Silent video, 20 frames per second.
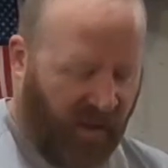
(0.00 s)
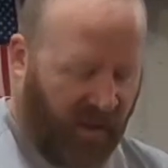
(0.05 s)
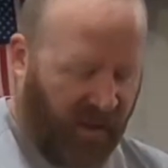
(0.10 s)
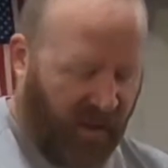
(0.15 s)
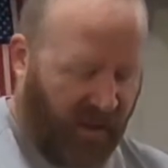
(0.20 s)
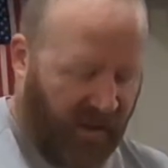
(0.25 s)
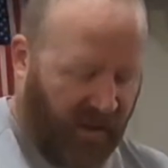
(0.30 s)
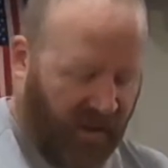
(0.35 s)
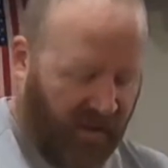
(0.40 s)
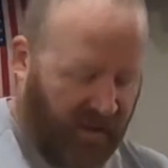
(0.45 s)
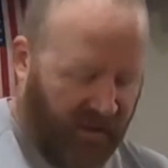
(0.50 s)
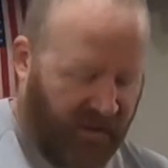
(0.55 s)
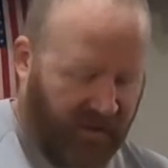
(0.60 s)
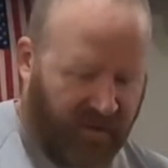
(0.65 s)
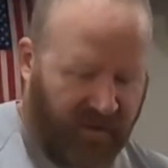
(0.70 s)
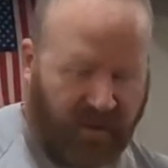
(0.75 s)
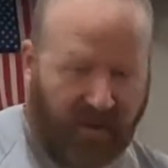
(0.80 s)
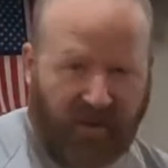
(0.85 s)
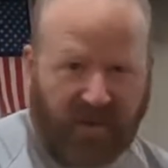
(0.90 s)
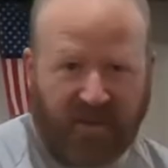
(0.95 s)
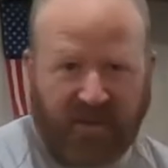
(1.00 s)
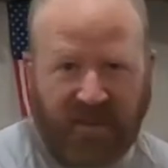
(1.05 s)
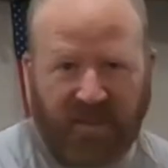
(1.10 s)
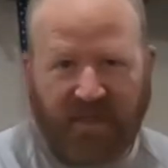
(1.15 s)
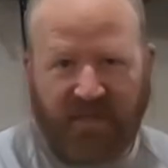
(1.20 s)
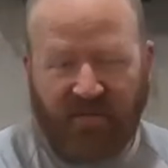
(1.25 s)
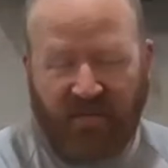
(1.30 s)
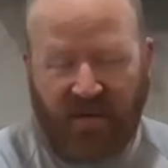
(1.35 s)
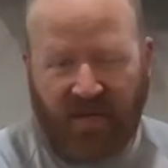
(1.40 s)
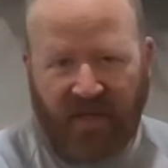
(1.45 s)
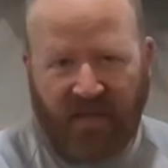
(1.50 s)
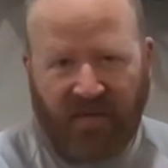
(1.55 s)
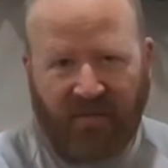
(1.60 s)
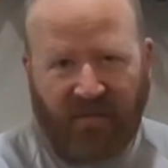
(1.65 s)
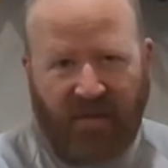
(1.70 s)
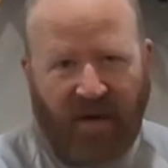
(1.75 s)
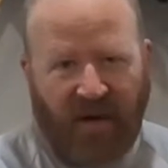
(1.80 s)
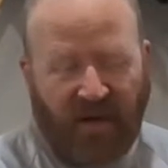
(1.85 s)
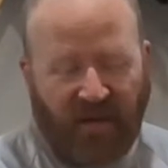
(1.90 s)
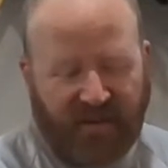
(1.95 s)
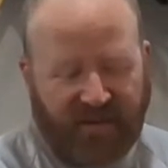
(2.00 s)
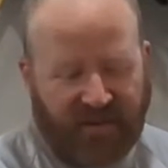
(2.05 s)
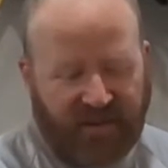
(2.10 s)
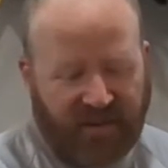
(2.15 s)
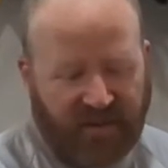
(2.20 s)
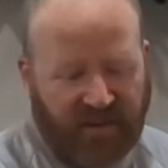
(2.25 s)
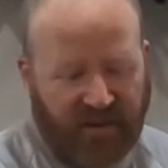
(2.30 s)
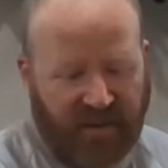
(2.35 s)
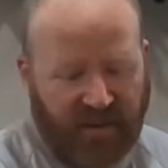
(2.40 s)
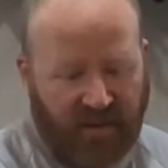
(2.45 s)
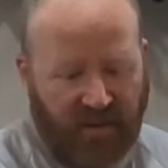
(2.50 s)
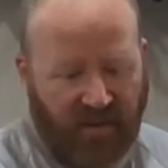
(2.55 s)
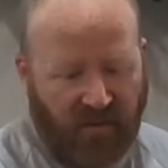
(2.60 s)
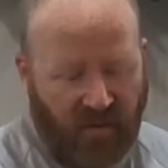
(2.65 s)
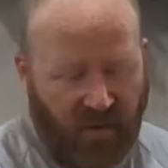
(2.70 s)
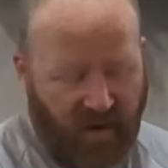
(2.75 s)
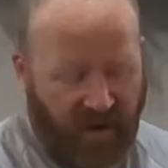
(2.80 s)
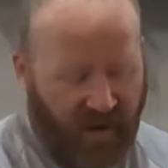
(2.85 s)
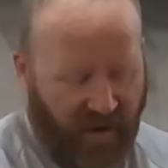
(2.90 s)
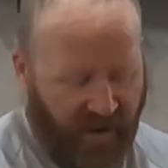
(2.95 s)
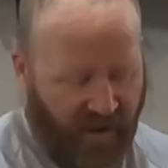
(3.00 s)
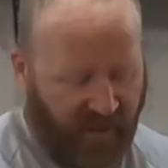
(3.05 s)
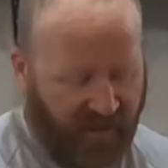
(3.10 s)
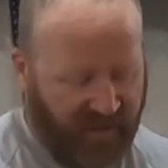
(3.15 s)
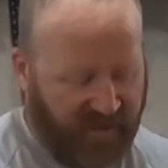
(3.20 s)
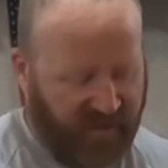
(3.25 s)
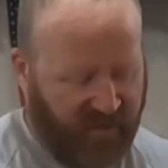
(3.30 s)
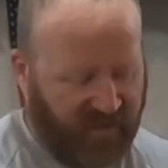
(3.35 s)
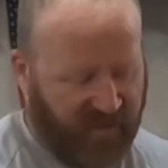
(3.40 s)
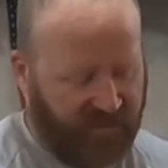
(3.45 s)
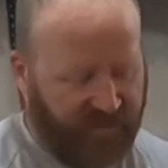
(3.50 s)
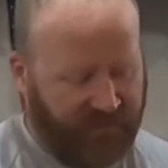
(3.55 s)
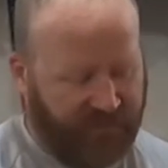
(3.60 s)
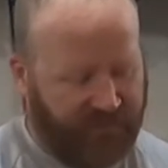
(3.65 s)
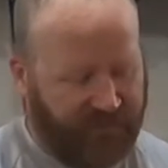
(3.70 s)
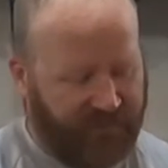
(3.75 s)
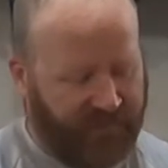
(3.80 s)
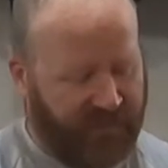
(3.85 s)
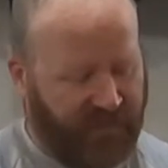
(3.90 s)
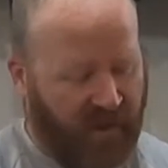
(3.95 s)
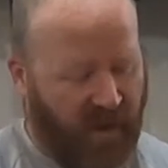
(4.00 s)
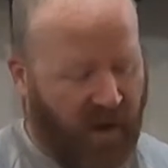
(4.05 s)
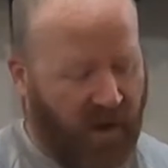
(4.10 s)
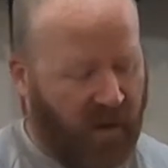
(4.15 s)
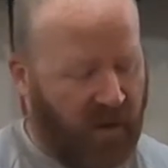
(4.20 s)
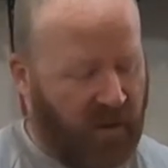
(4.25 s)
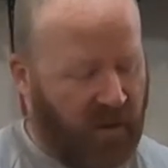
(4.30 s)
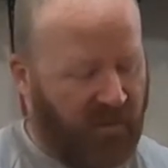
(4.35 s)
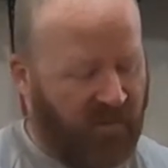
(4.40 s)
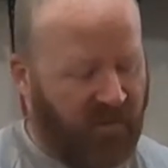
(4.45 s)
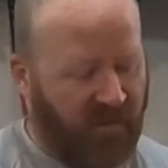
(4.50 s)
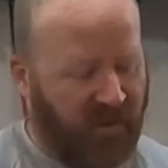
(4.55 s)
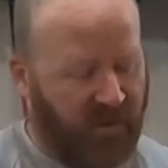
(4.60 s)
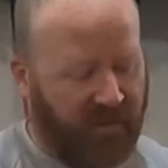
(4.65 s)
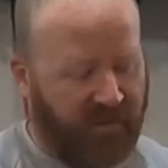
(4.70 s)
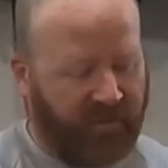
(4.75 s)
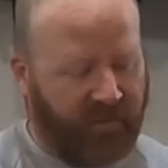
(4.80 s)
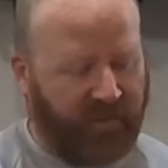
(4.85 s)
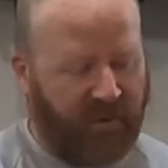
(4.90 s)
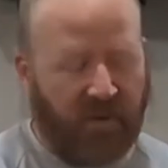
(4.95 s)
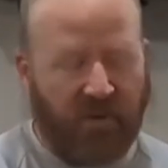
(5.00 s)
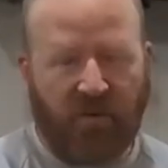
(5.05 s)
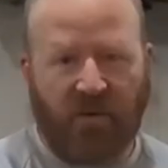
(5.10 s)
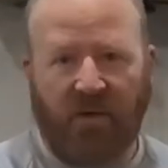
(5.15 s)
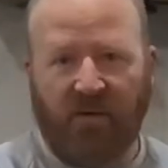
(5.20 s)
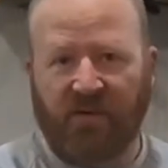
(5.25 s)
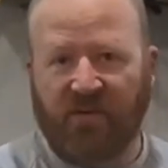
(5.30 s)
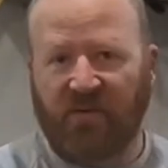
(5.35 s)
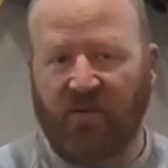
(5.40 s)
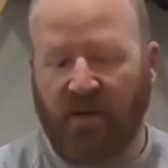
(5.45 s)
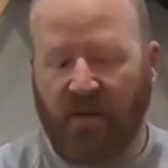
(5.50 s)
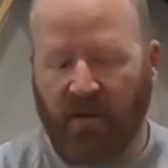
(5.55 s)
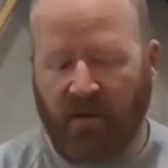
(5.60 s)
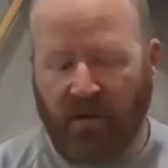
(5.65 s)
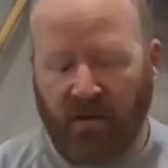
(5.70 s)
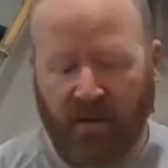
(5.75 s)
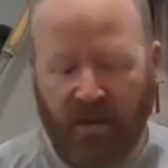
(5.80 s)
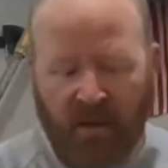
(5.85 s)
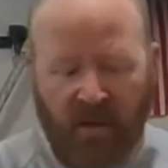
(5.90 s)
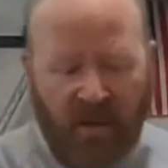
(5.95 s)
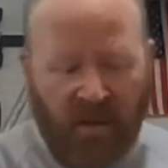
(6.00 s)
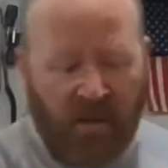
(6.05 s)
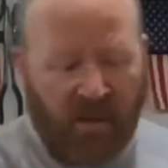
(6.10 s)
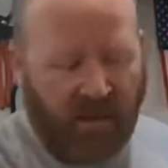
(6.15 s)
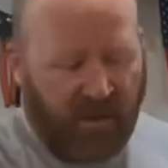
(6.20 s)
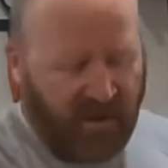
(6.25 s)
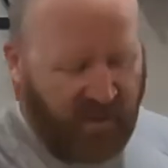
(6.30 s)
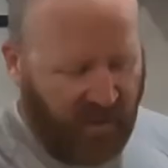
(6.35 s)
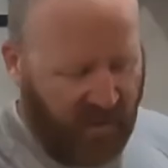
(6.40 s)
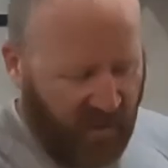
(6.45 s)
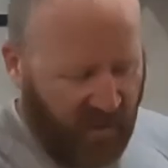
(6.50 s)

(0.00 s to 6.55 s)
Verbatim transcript: Uh, yeah, this thing's been in the box and the warehouse, all over who knows where. So